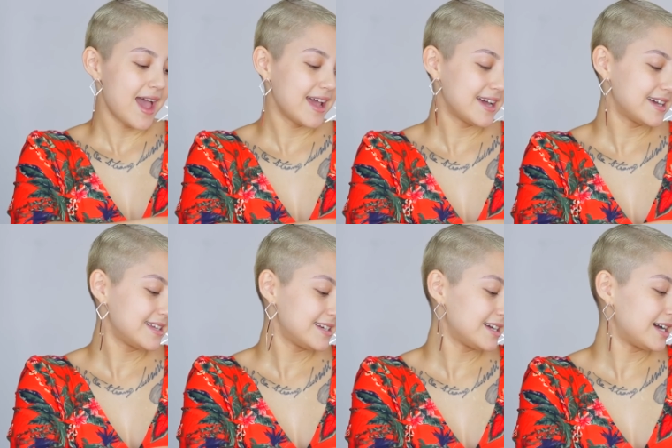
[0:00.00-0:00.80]

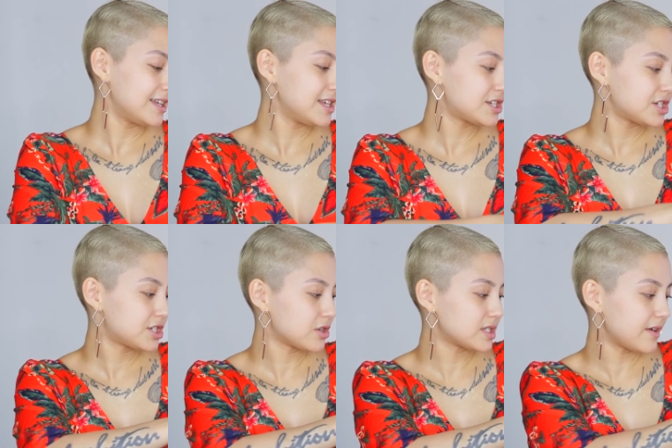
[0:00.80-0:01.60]
And this just
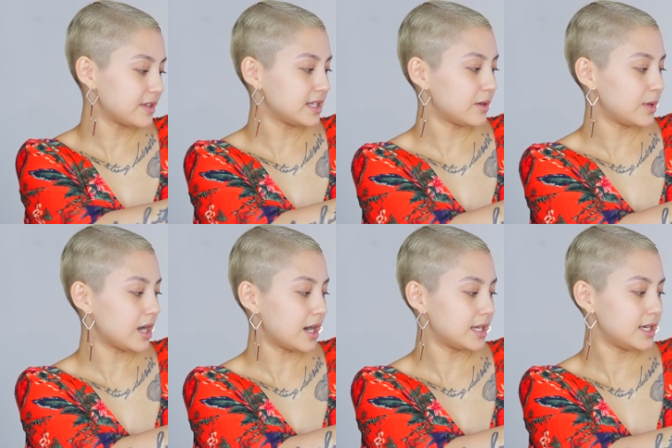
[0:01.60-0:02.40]
shows everything that we
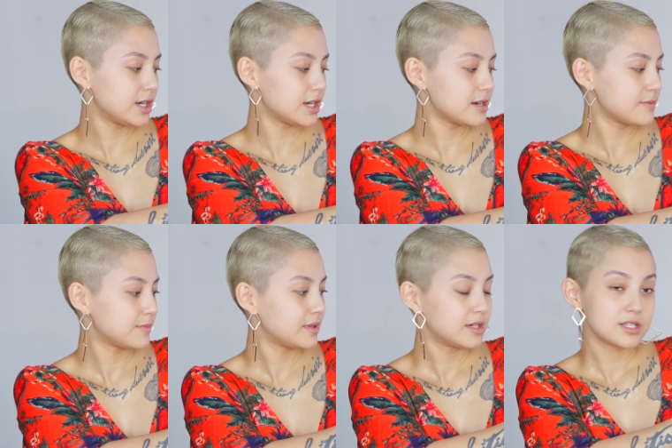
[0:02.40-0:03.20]
got here.
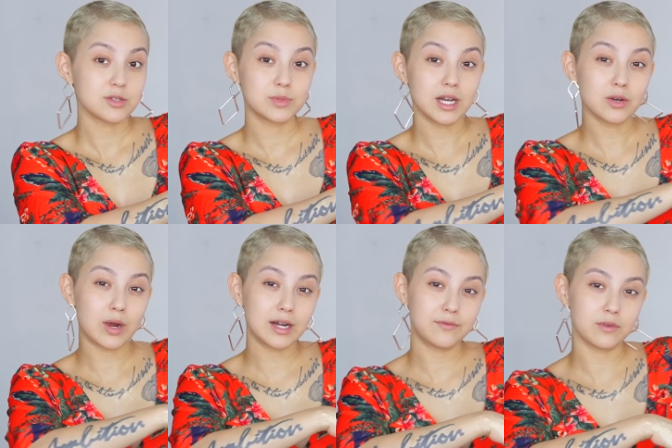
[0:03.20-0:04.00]
So we got
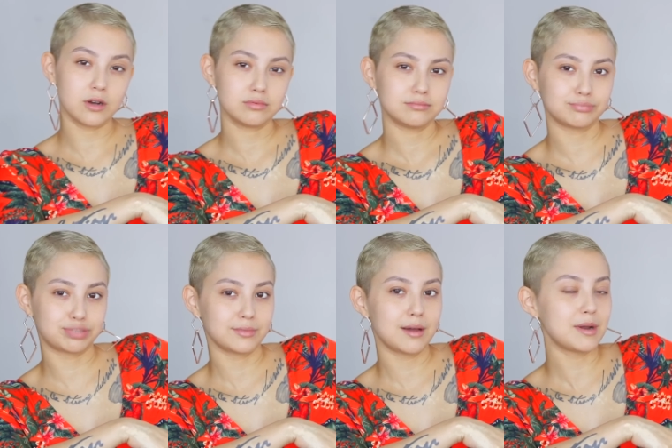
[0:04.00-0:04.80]
quite a, oh,
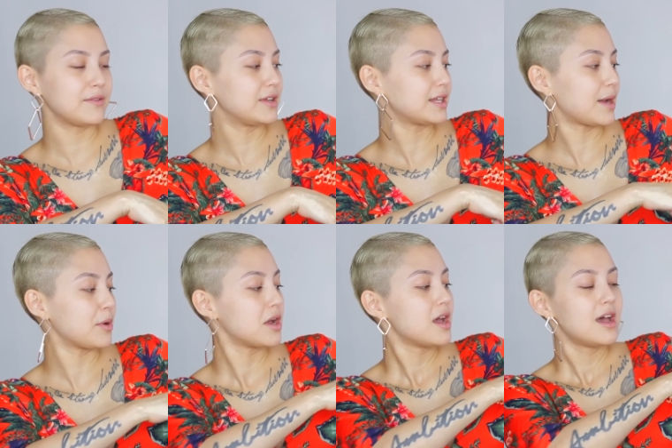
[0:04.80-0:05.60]
I'm not even in the camera.